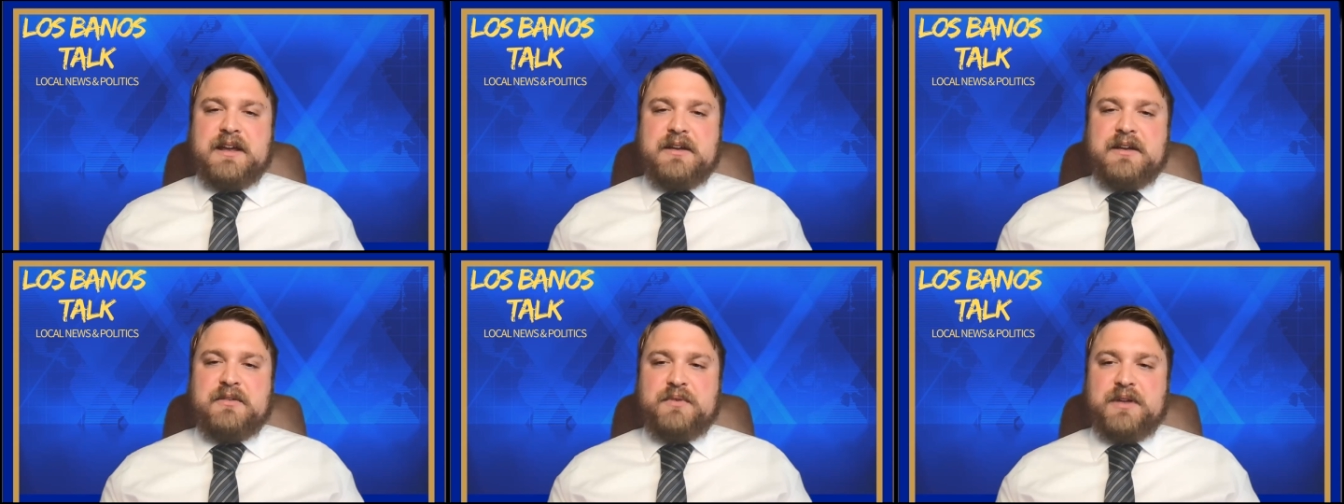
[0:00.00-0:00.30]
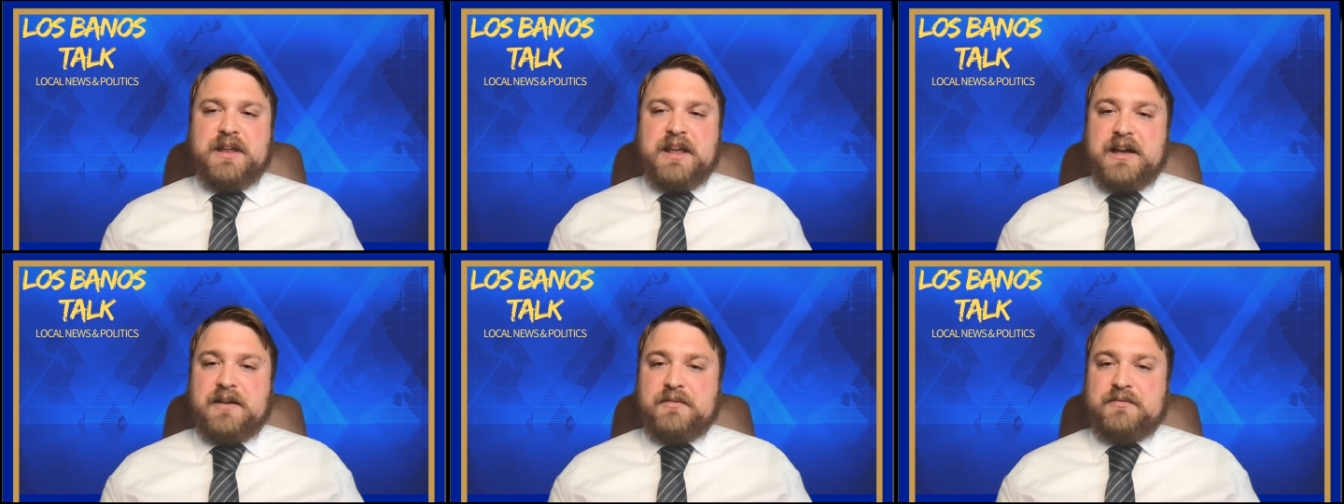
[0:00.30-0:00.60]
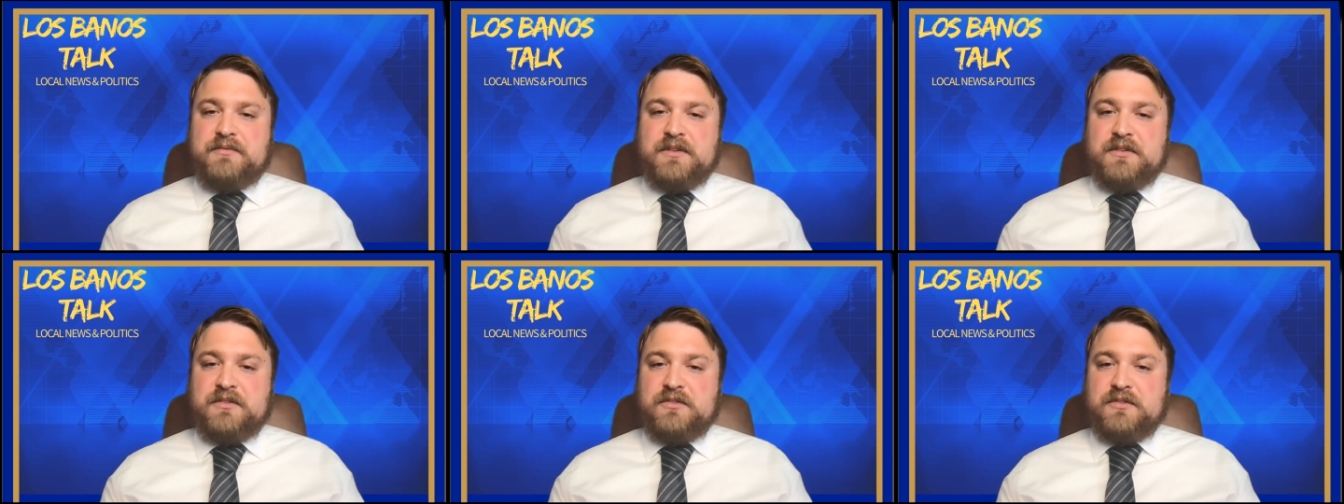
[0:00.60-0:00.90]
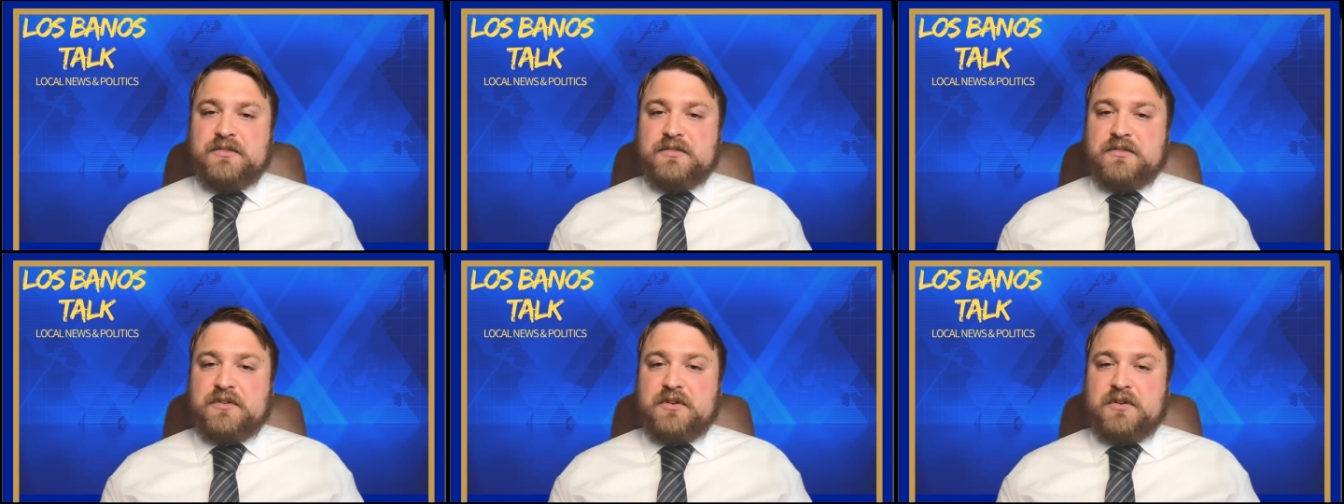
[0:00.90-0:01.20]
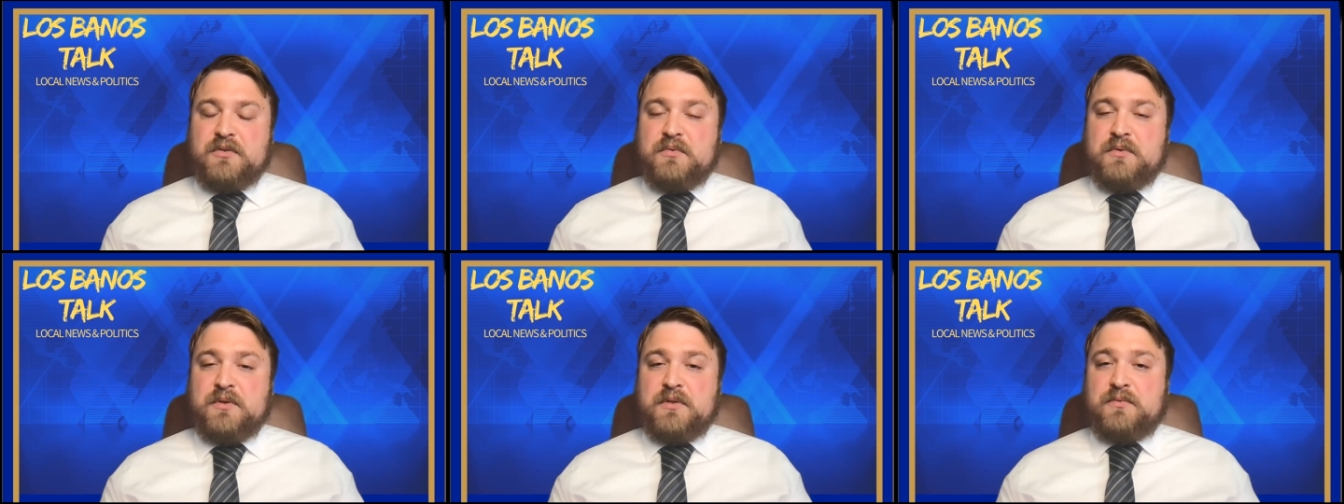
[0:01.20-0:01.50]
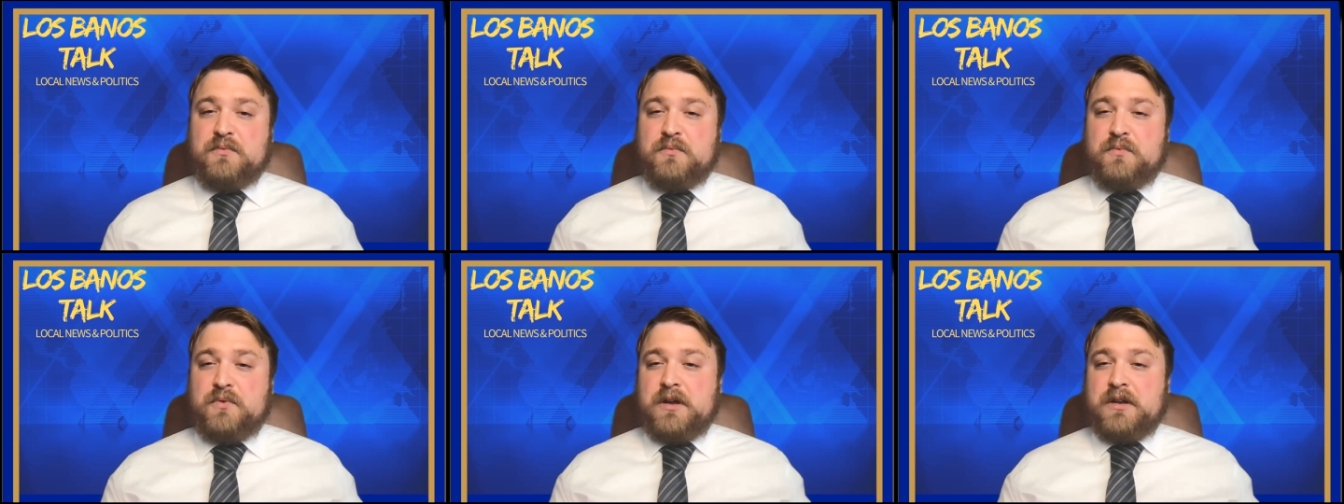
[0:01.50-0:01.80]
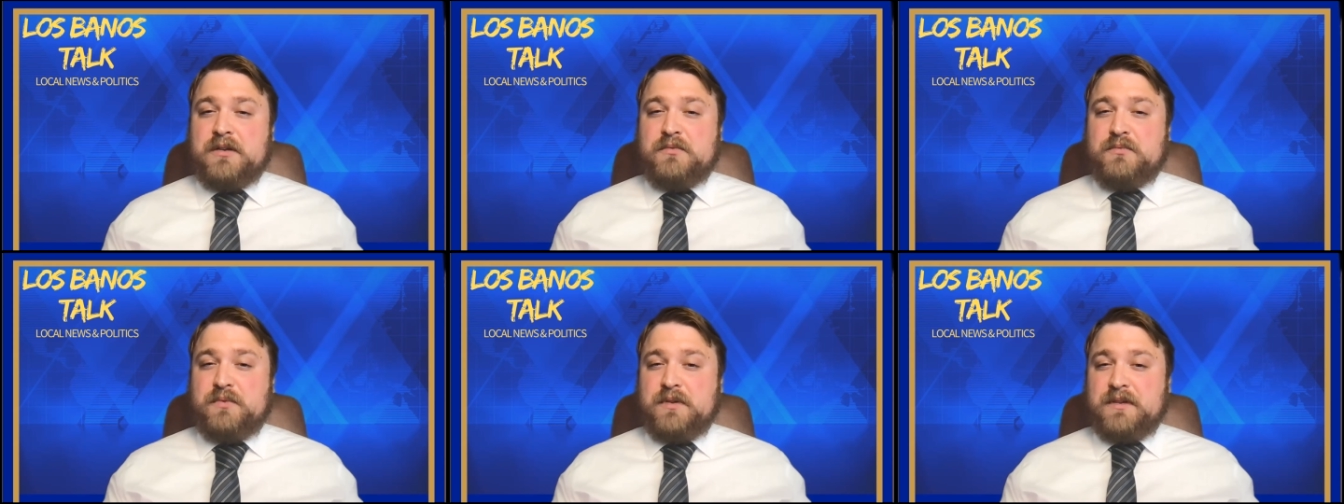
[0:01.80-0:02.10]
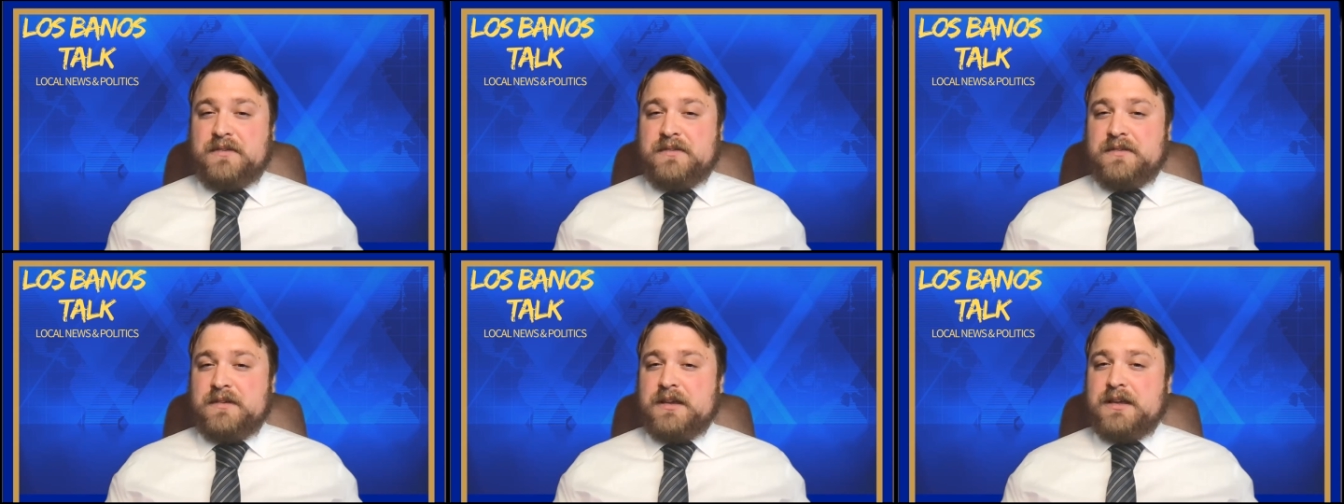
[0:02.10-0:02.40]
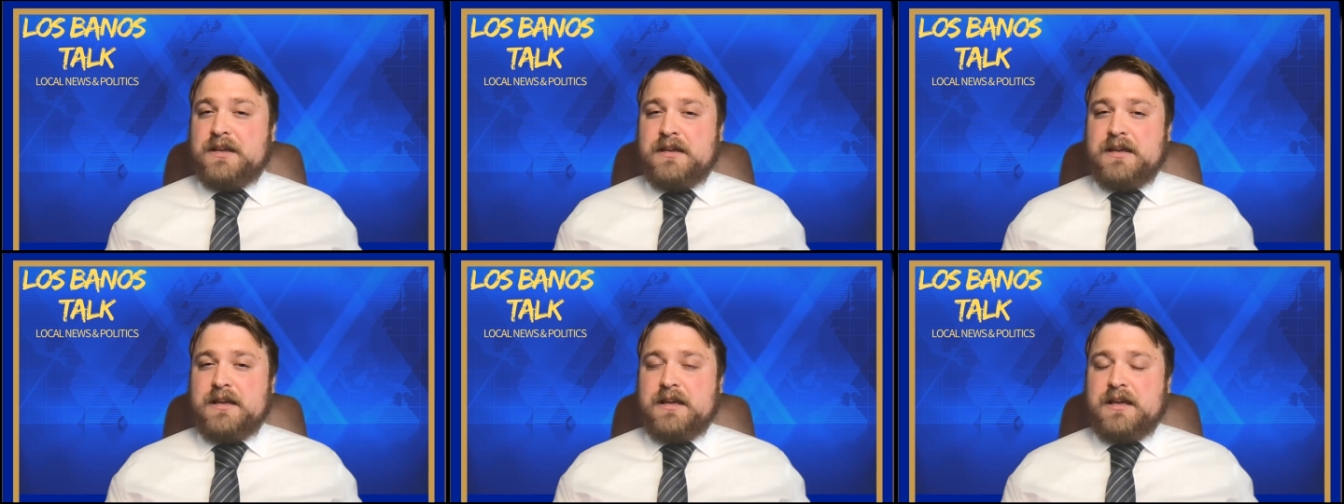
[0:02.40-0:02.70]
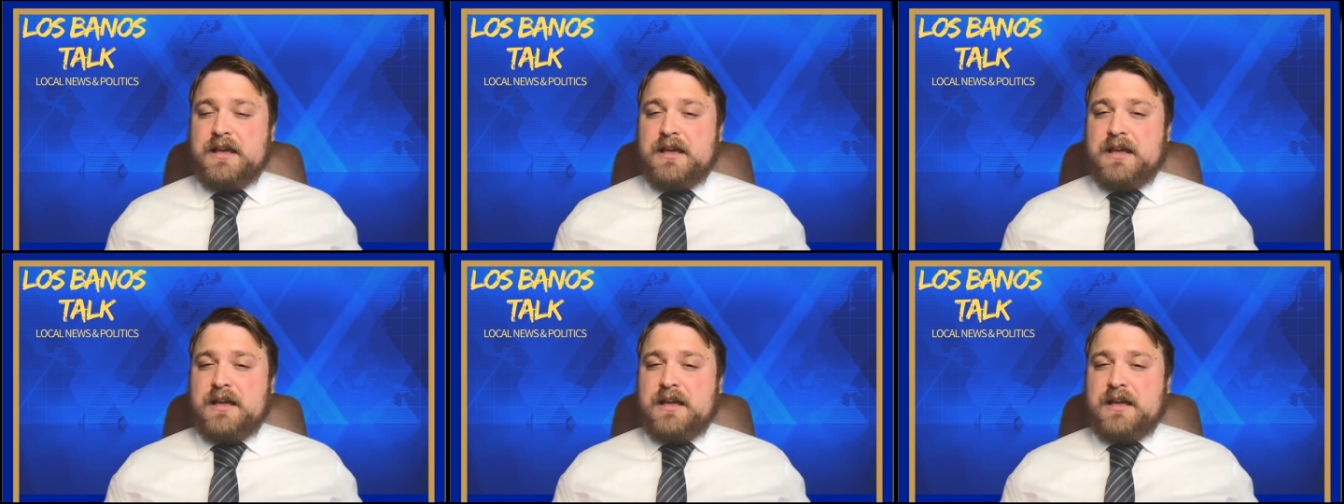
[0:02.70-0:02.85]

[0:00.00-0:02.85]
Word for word: and we have to just go with what we see